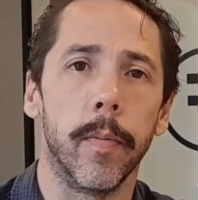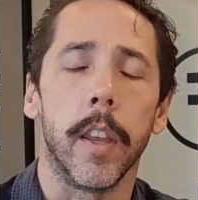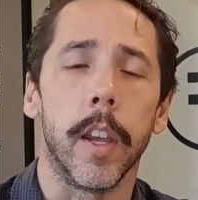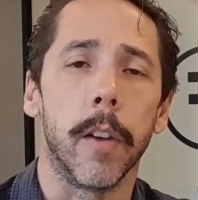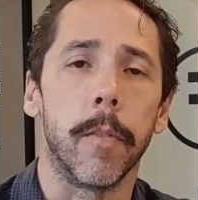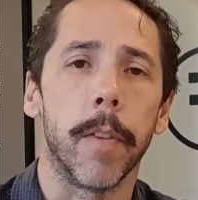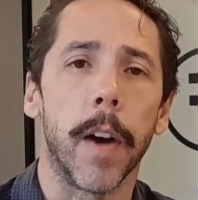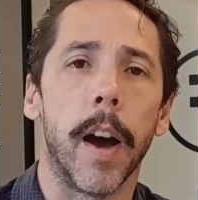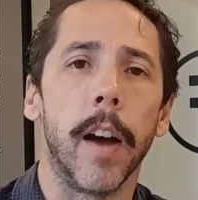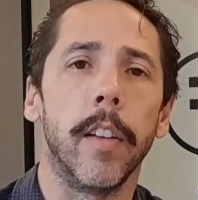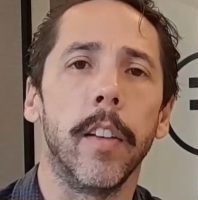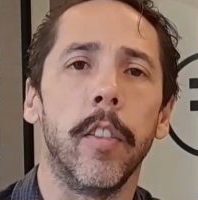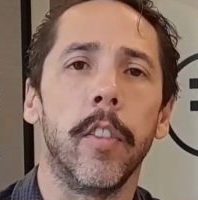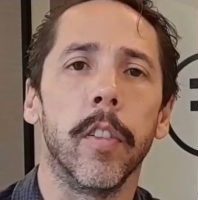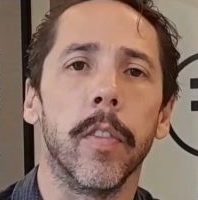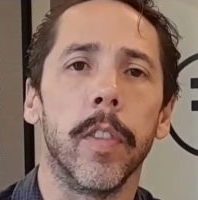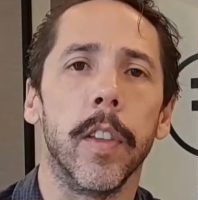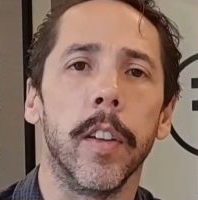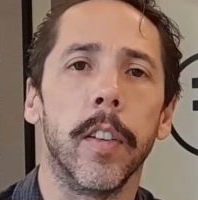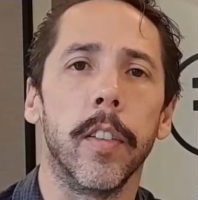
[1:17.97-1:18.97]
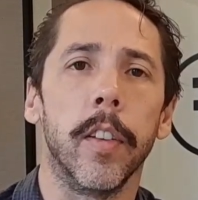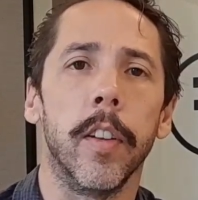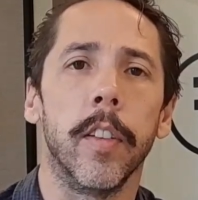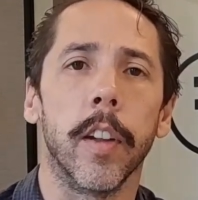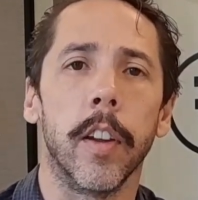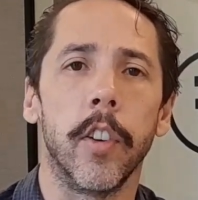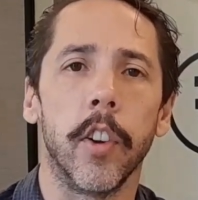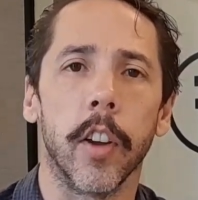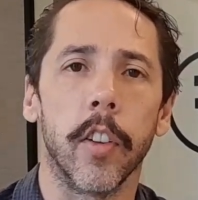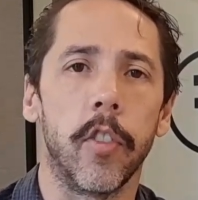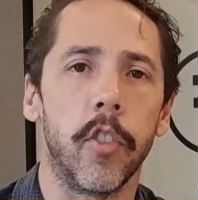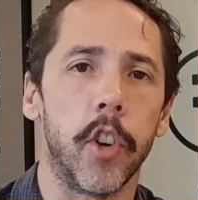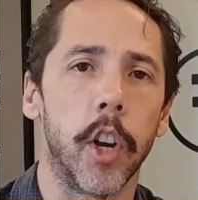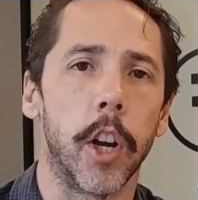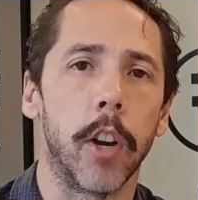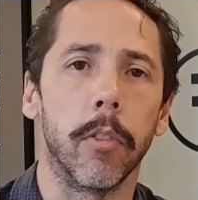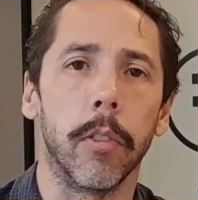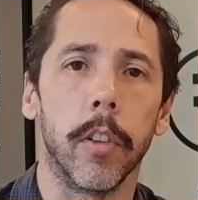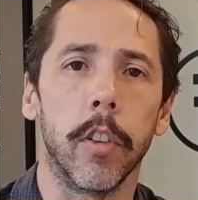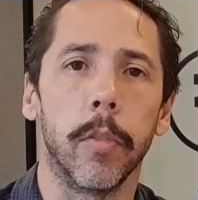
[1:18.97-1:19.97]
The advantage of this is, and just
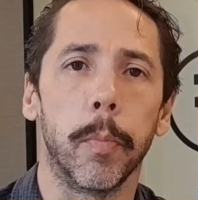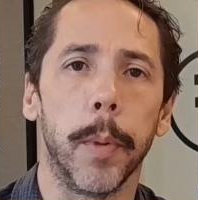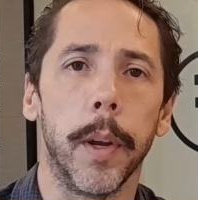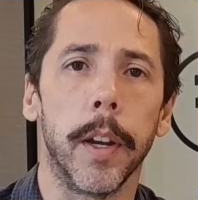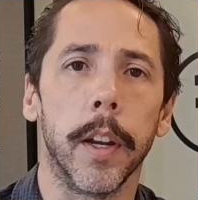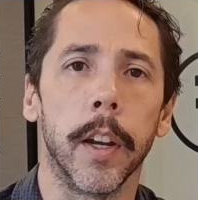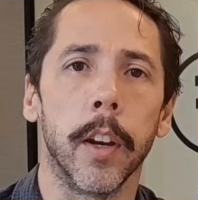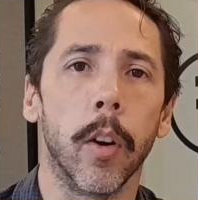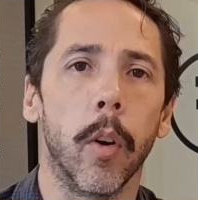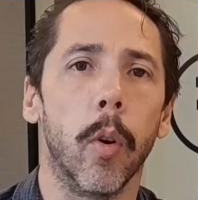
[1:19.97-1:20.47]
generally speaking,